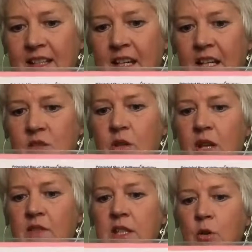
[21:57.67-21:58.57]
So
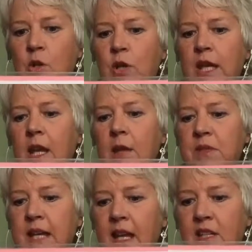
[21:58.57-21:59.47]
even though you keep
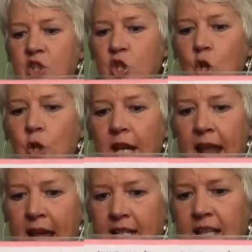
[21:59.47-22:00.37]
shooting
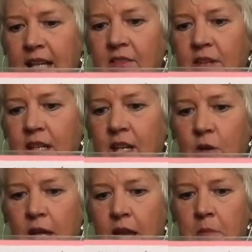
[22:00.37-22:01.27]
at it like a video
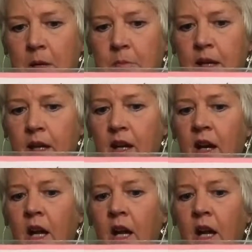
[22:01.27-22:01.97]
game up here,